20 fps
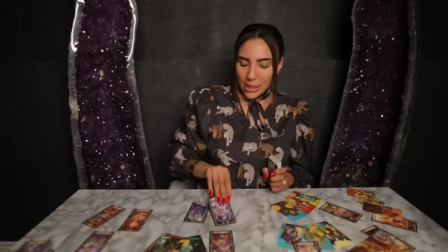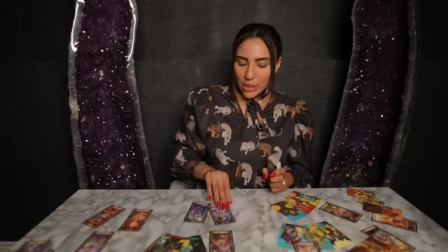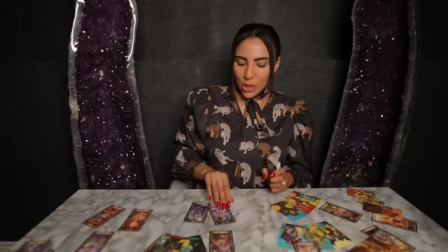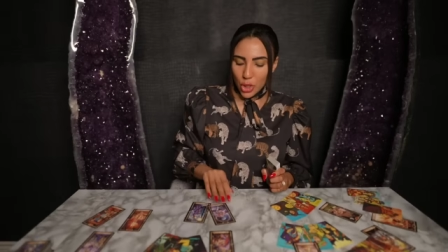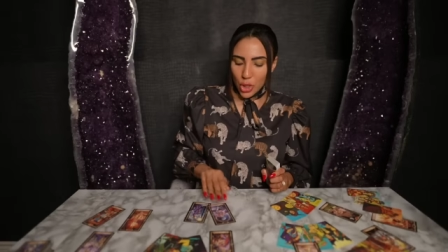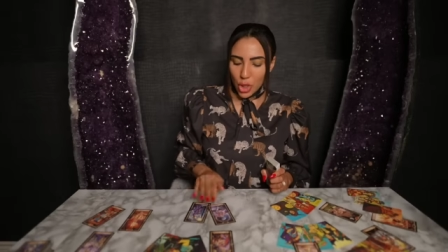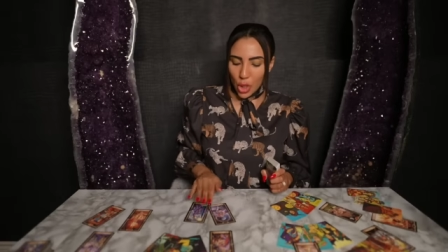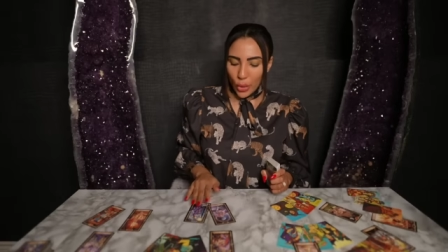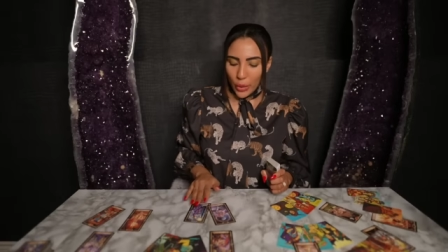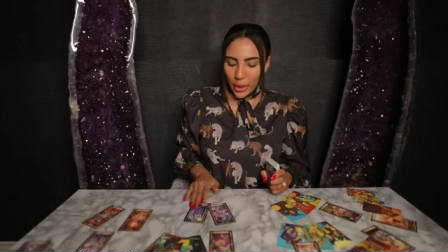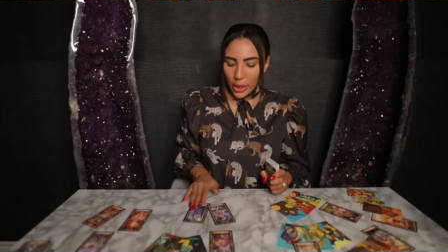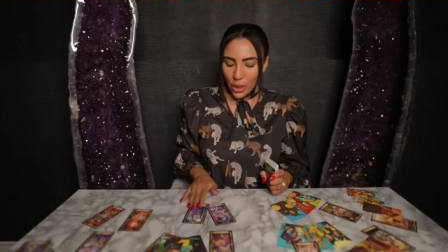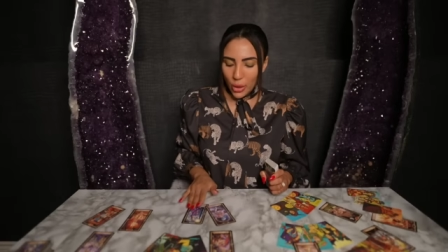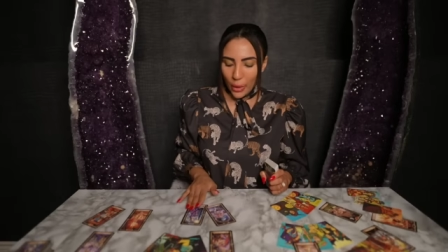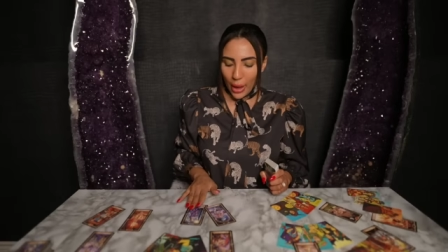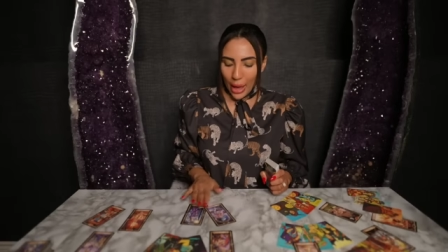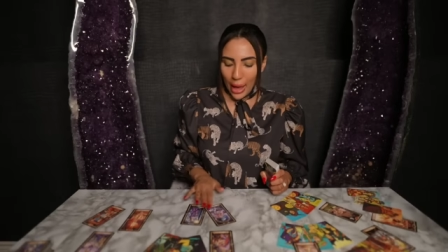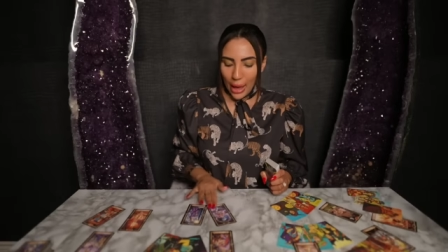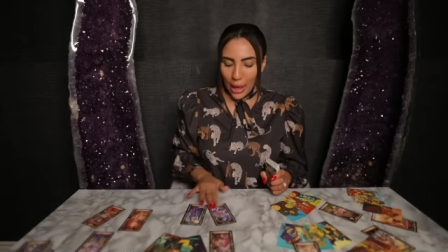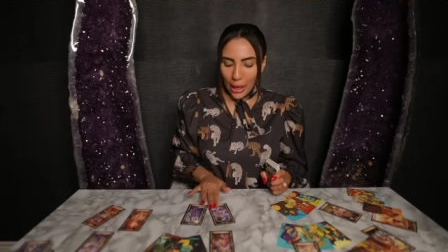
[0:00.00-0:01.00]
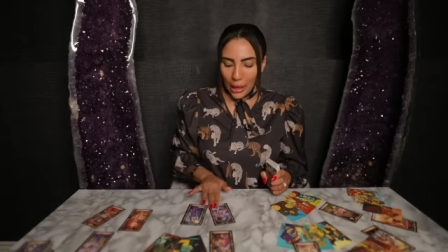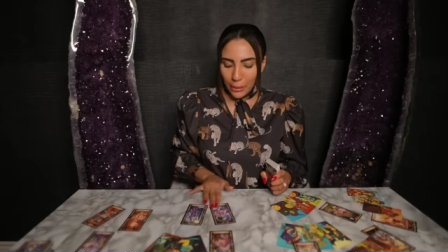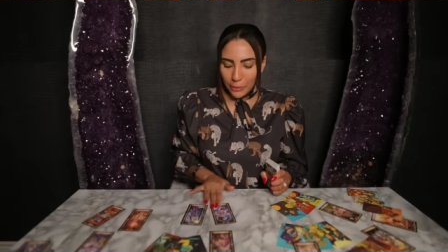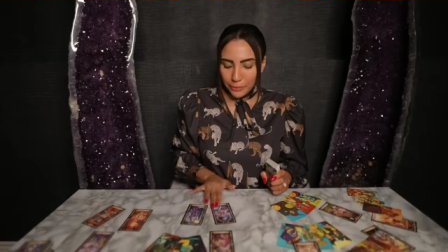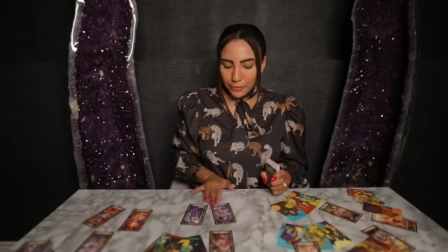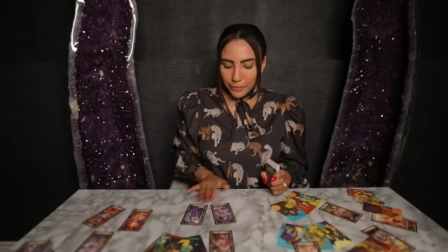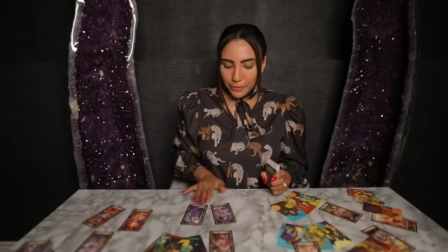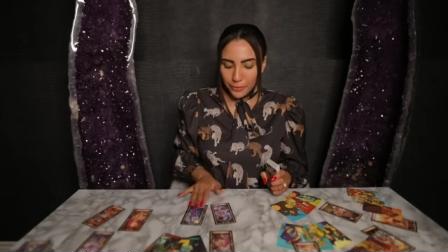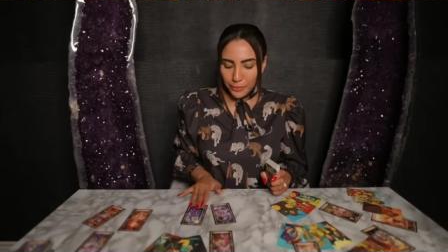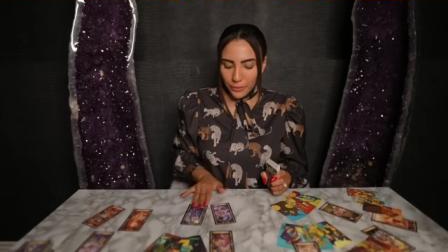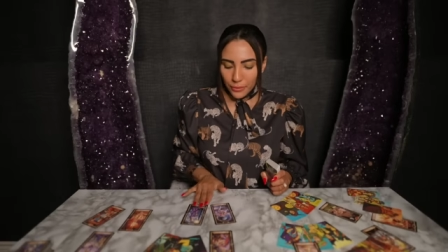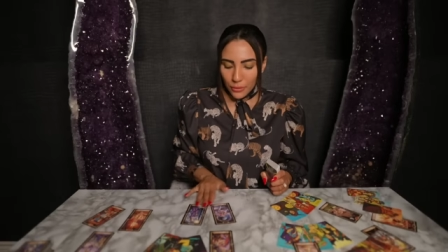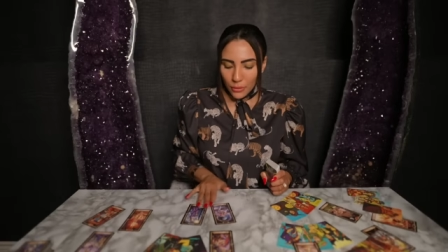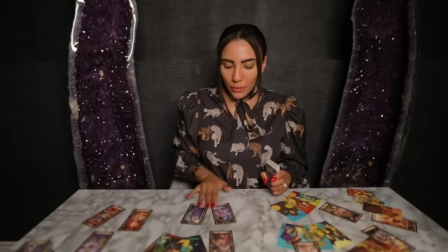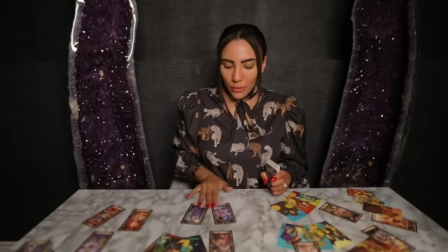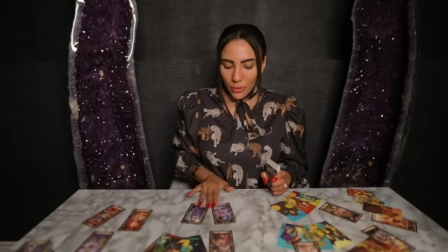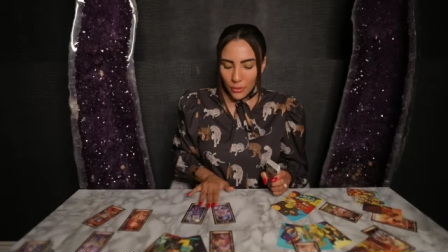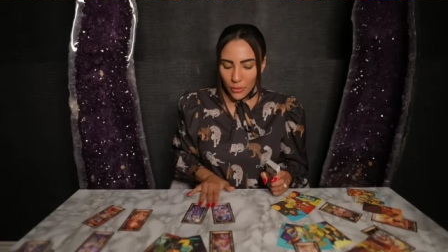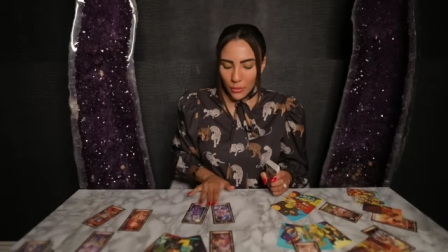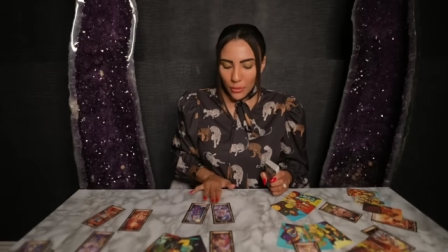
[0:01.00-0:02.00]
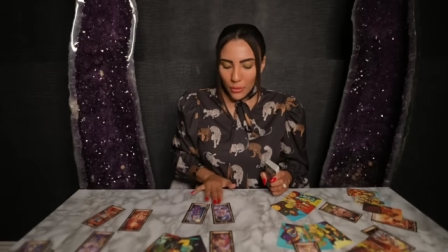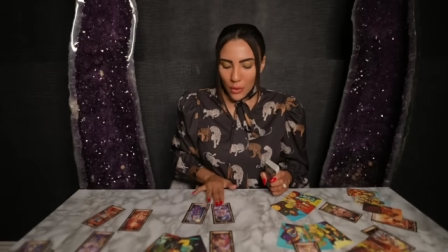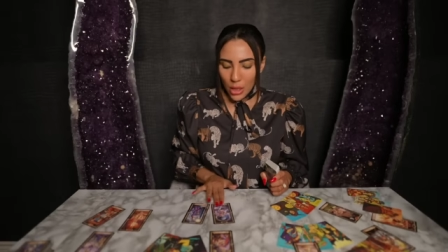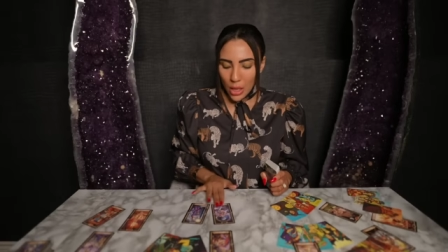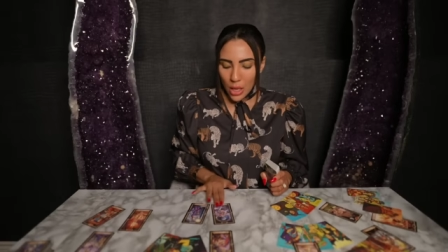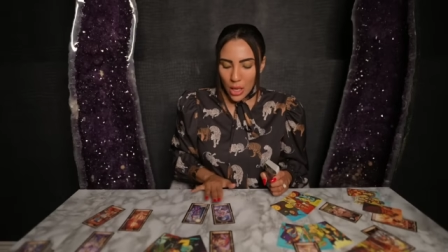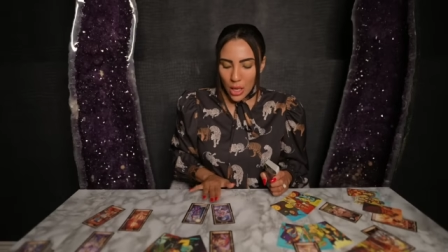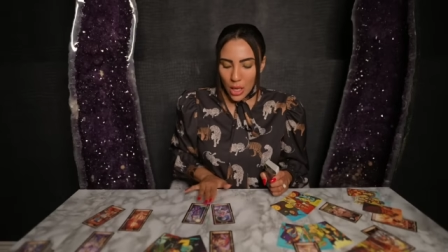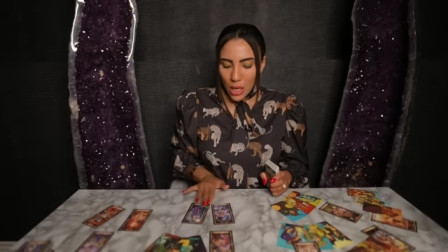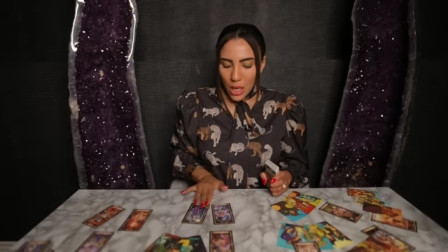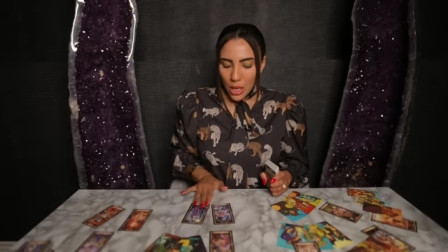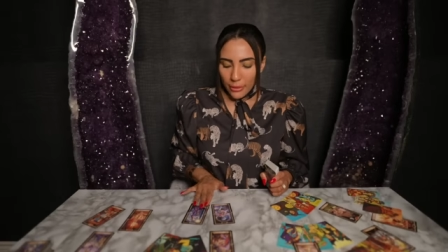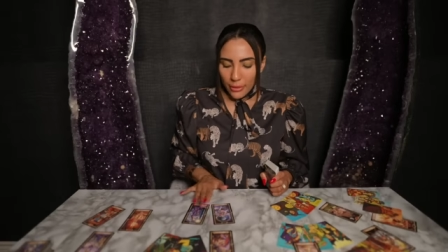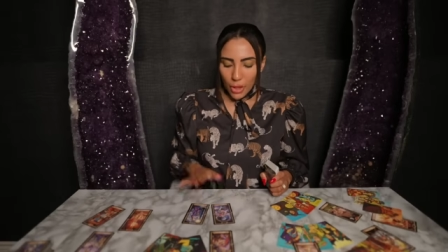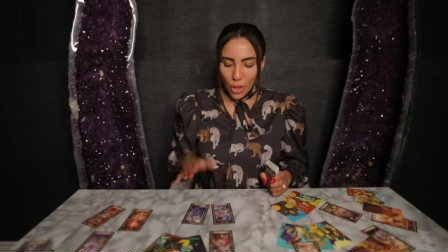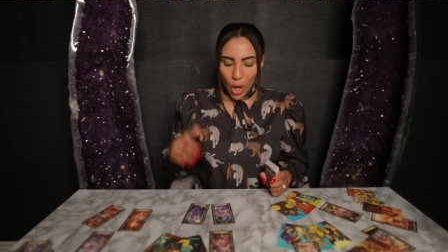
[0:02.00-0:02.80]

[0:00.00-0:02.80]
it's showing you, hey, if